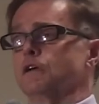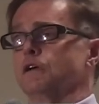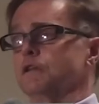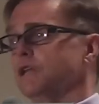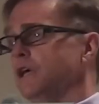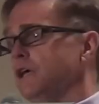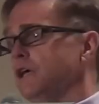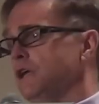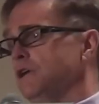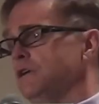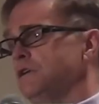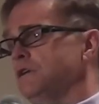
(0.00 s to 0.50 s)

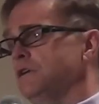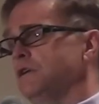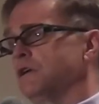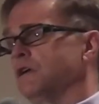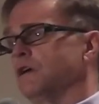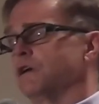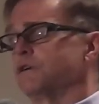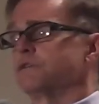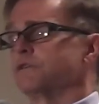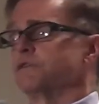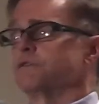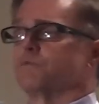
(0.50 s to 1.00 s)
Late
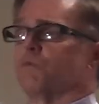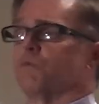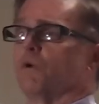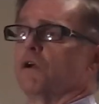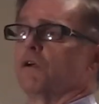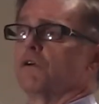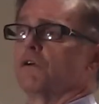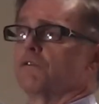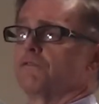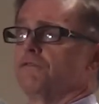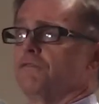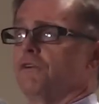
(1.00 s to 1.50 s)
1800s,
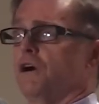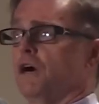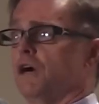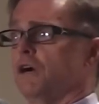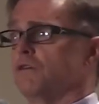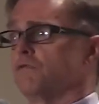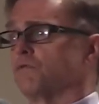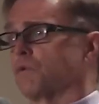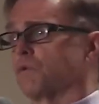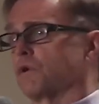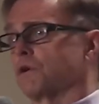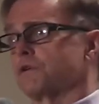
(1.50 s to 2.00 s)
one out of
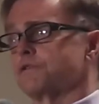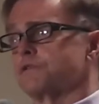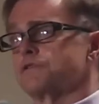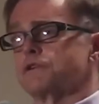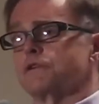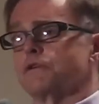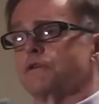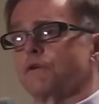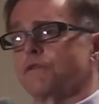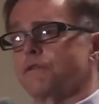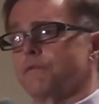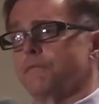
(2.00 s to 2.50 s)
five workers
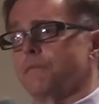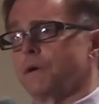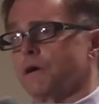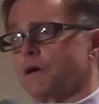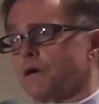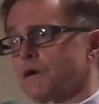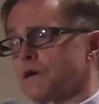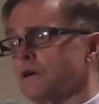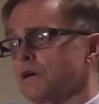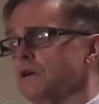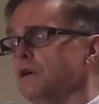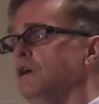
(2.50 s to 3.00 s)
in North
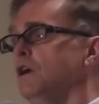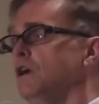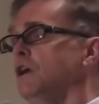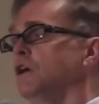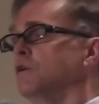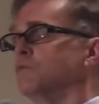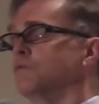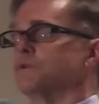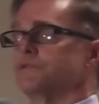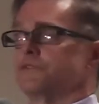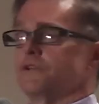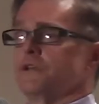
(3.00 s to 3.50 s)
America
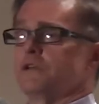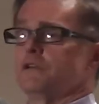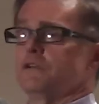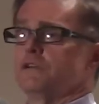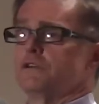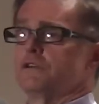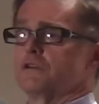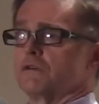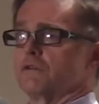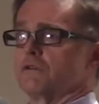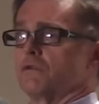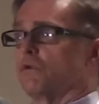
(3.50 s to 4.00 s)
was
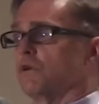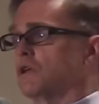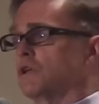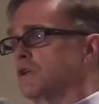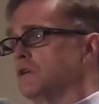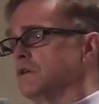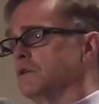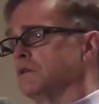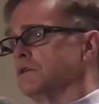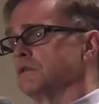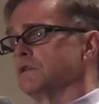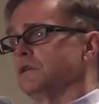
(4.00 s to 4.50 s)
injured or
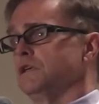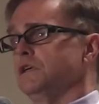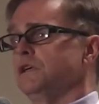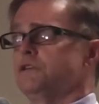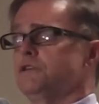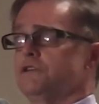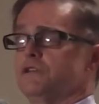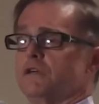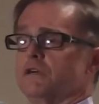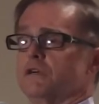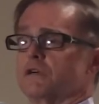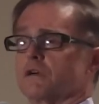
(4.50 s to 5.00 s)
killed
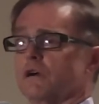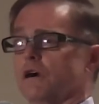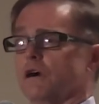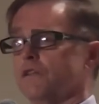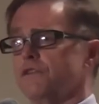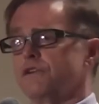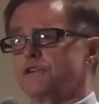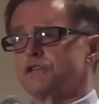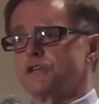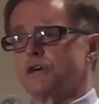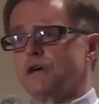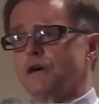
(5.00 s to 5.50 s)
each year
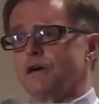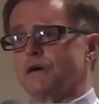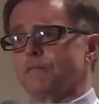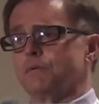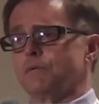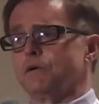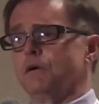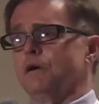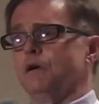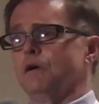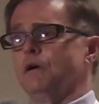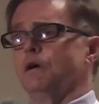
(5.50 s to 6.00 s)
on the job.
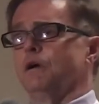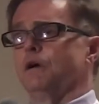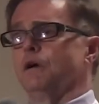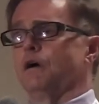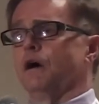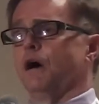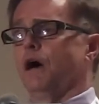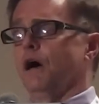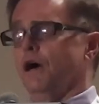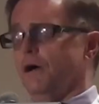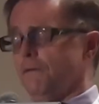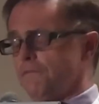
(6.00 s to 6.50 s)

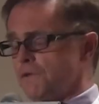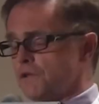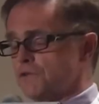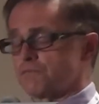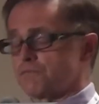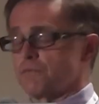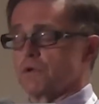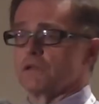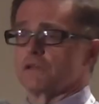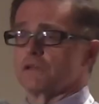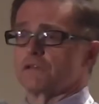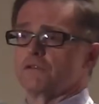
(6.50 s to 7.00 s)
That's
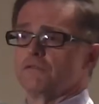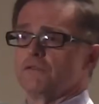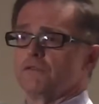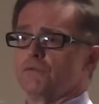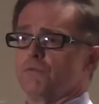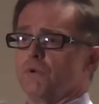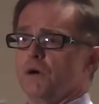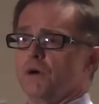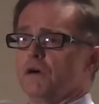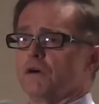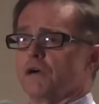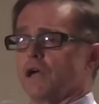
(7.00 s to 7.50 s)
relatively
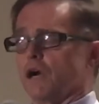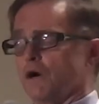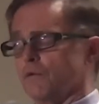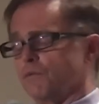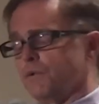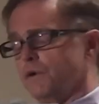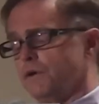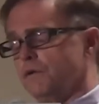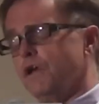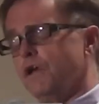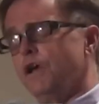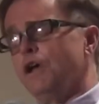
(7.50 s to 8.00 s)
rare now.
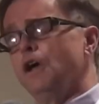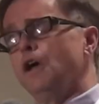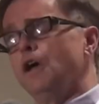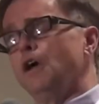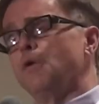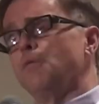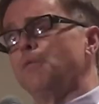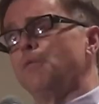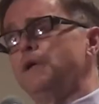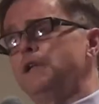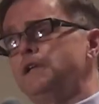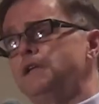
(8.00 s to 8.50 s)

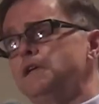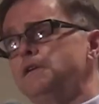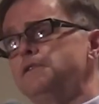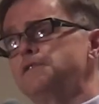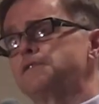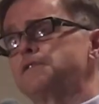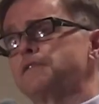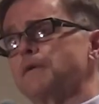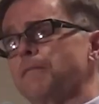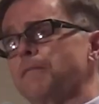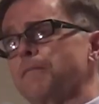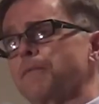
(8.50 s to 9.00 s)
We did
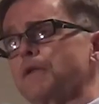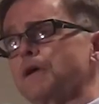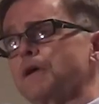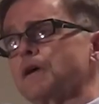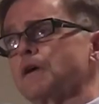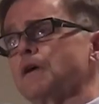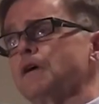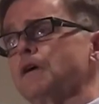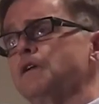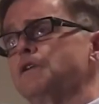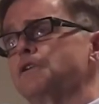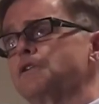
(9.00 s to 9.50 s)

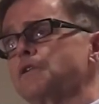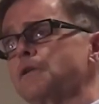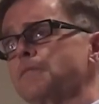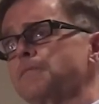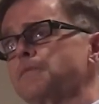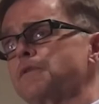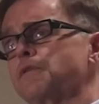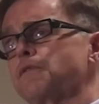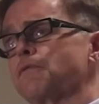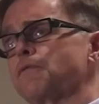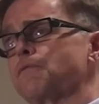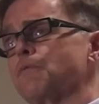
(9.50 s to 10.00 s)
something in
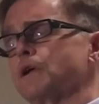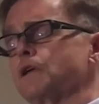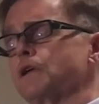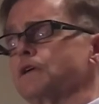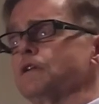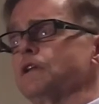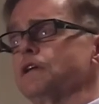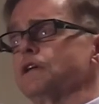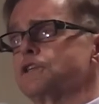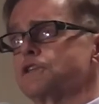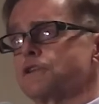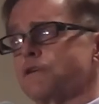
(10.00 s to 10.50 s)
terms of the
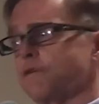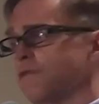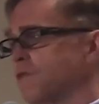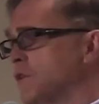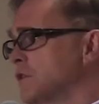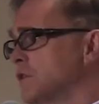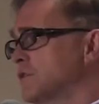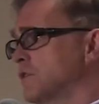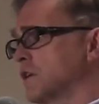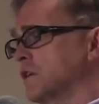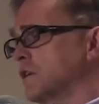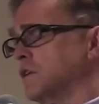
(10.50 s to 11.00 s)
regulation of
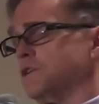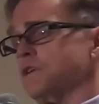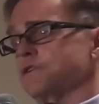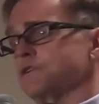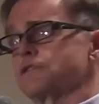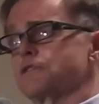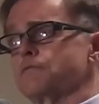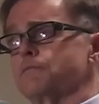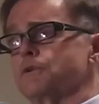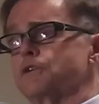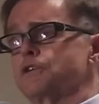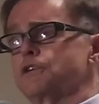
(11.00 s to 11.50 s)
things like
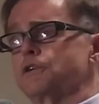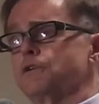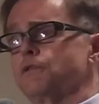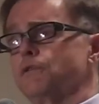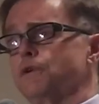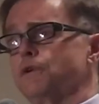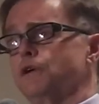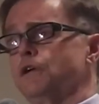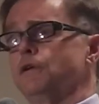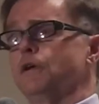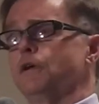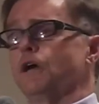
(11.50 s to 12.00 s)
industrial
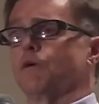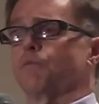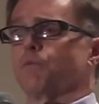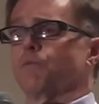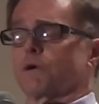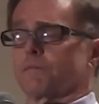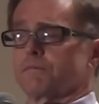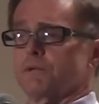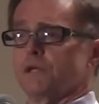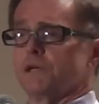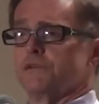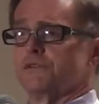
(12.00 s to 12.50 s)
machinery,
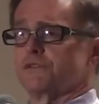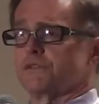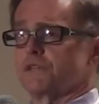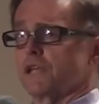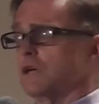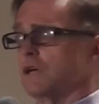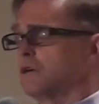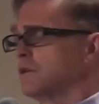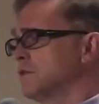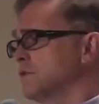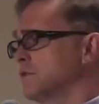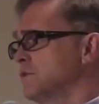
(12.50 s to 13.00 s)
workplace
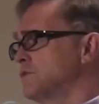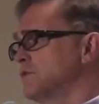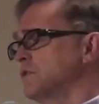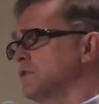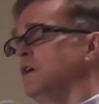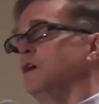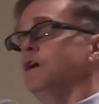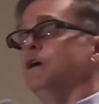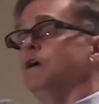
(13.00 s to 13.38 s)
standards,